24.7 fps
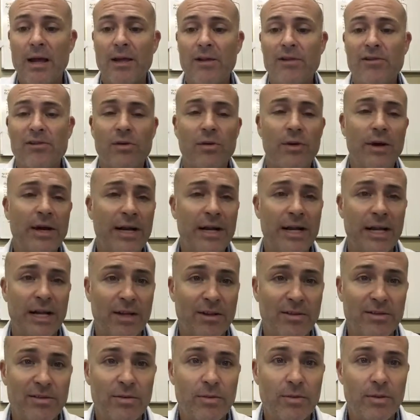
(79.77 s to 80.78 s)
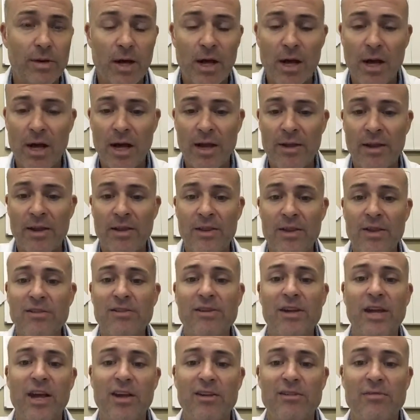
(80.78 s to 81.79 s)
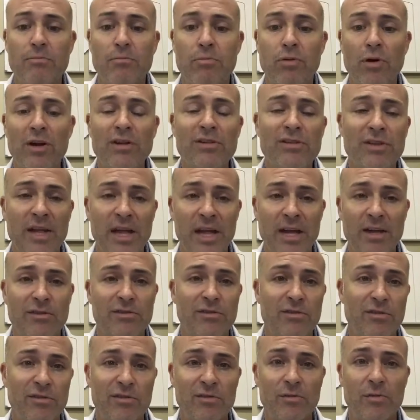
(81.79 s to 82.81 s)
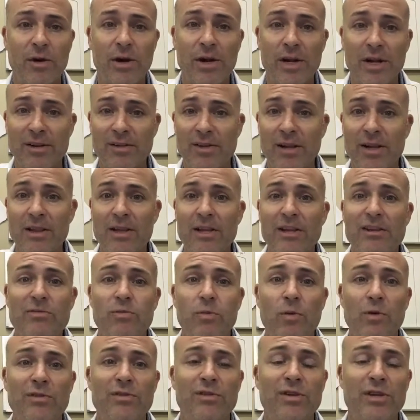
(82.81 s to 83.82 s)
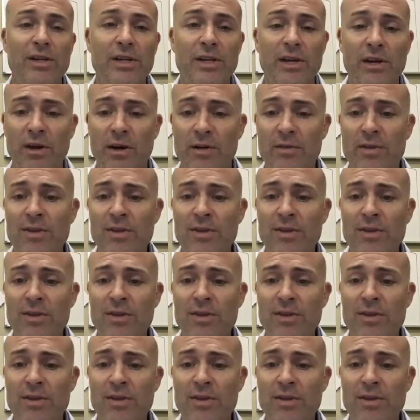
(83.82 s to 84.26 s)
screenings, and in this case, breast cancer screenings at least once a year.